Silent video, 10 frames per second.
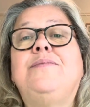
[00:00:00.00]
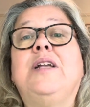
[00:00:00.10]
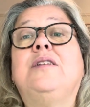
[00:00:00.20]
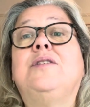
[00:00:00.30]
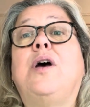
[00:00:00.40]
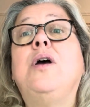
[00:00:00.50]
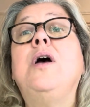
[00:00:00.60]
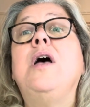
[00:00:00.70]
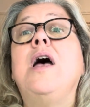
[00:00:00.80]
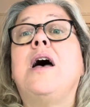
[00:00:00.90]
So
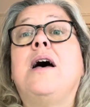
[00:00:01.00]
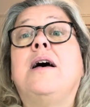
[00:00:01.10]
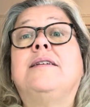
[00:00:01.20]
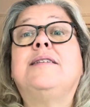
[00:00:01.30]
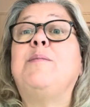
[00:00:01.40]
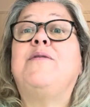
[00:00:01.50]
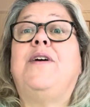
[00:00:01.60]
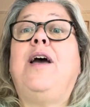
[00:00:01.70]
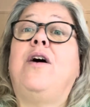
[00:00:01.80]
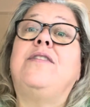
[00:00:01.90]
some of
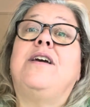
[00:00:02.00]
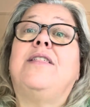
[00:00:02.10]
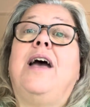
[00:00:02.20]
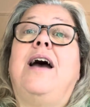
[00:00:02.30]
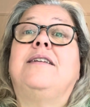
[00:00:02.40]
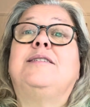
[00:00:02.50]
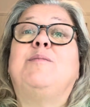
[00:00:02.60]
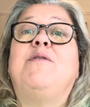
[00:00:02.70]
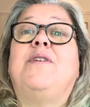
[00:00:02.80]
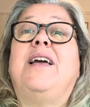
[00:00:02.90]
it, on the other hand,
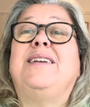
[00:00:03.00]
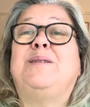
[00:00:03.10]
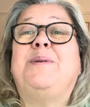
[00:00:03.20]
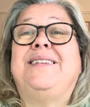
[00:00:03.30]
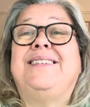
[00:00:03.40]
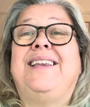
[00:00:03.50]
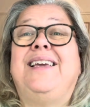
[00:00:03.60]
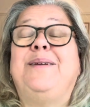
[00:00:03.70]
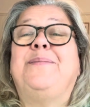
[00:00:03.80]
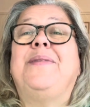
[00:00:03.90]
some of it is a bit
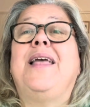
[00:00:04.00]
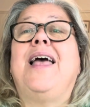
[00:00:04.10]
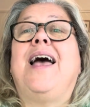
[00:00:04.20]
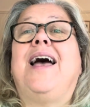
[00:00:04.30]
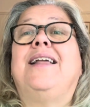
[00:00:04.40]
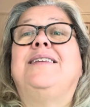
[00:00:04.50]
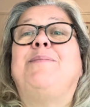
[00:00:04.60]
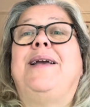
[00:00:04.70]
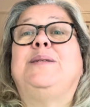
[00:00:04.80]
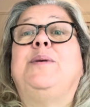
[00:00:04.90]
silly and
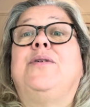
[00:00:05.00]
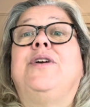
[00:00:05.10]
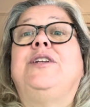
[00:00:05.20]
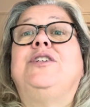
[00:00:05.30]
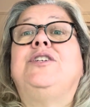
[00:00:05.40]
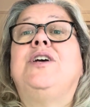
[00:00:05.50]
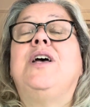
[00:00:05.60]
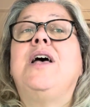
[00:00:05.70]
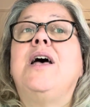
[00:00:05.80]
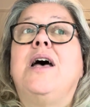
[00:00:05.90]
makes me cringe,
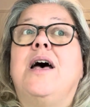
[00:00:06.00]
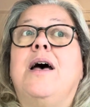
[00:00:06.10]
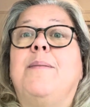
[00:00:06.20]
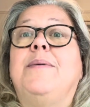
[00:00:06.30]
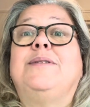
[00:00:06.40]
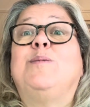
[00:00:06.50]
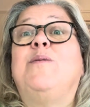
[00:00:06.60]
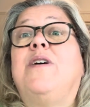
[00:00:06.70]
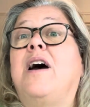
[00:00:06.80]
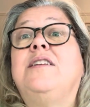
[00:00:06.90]
and some
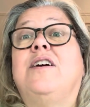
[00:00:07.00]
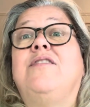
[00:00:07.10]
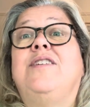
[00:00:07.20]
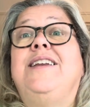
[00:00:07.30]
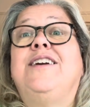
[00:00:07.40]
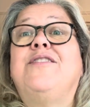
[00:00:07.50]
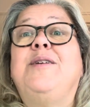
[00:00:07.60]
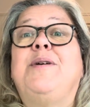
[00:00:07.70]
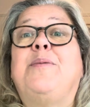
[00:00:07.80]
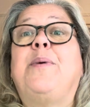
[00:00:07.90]
of it I don't really
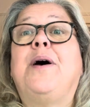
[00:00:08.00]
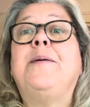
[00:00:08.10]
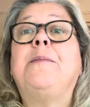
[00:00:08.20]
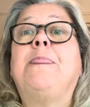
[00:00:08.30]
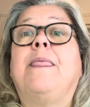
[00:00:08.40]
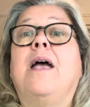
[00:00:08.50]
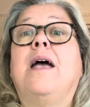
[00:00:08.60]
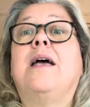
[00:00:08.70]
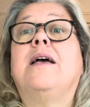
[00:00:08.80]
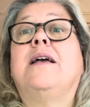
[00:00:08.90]
agree with, but
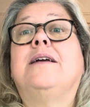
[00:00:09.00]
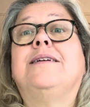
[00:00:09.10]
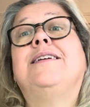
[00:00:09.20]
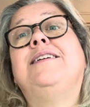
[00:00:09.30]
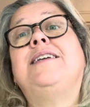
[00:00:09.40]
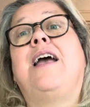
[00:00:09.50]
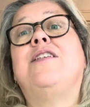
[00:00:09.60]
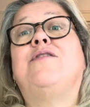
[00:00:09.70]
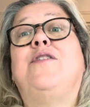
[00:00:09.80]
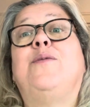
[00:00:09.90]
you take
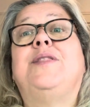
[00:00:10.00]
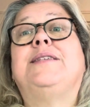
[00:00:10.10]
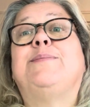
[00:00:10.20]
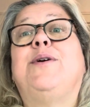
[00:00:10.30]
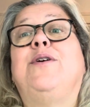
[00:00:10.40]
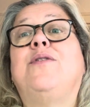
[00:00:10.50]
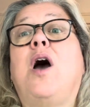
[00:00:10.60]
the rough with the smooth.